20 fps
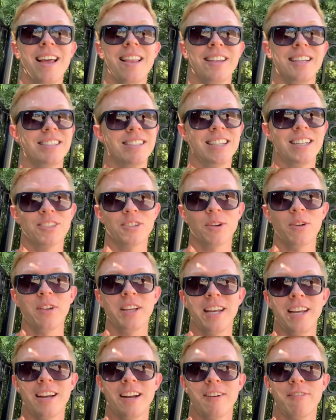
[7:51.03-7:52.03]
these things are
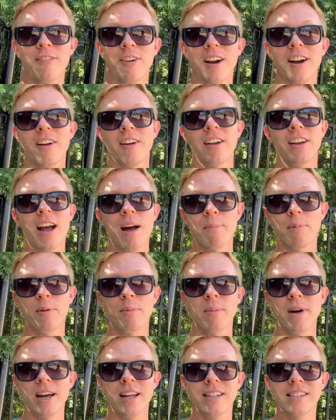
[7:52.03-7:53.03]
only here for a couple
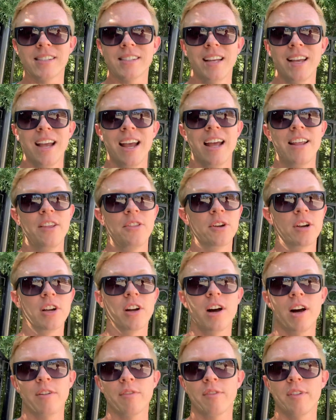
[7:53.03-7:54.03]
months and then they're
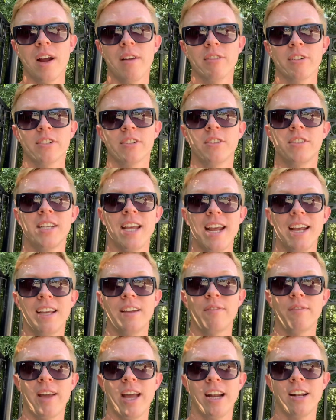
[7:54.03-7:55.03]
gone forever. So take
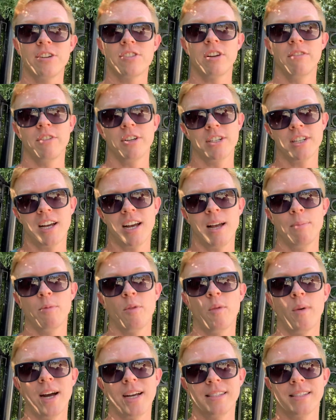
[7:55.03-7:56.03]
advantage of your
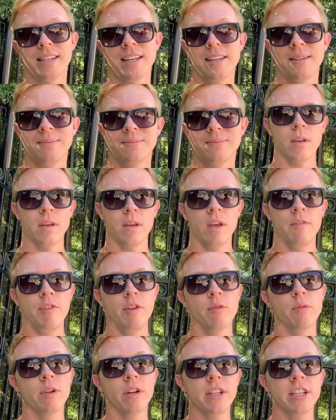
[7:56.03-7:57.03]
time wisely. If
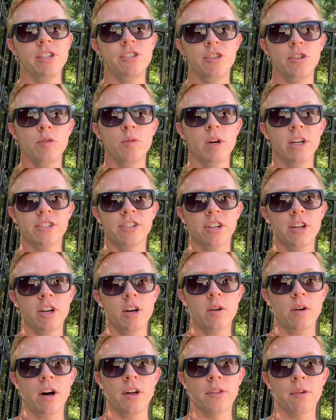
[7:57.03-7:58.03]
you really do want to
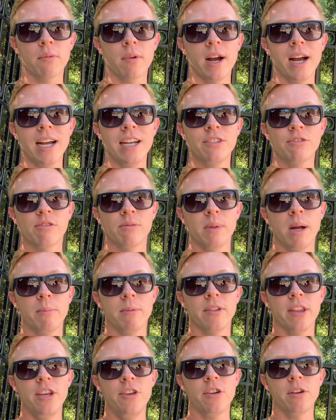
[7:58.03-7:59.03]
go on the rides,
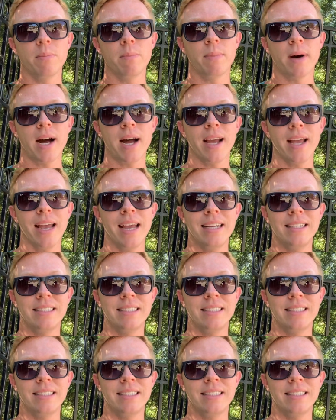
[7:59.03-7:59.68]
remember that you can buy a